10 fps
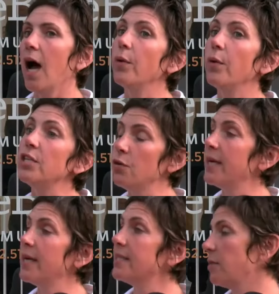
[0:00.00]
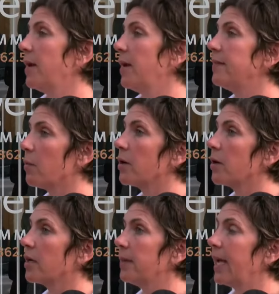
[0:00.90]
We do anticipate that we're
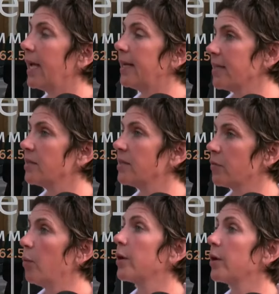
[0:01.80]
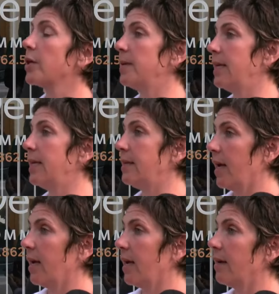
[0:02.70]
going to play an active role. We're going to be
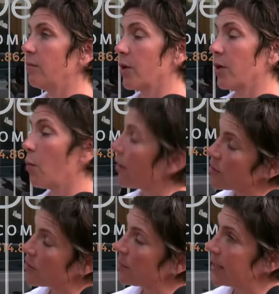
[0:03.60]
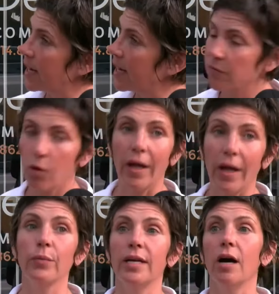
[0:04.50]
required to play an active role,
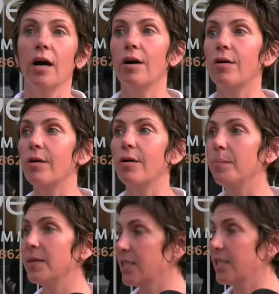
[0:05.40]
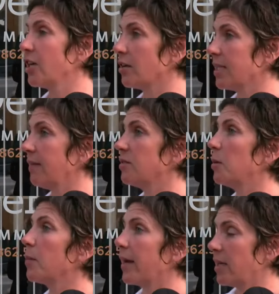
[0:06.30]
and we are positioning ourselves to
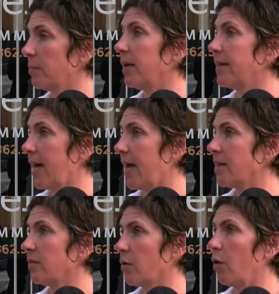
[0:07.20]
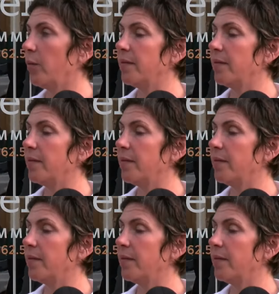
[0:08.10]
be ready to play that active role. We've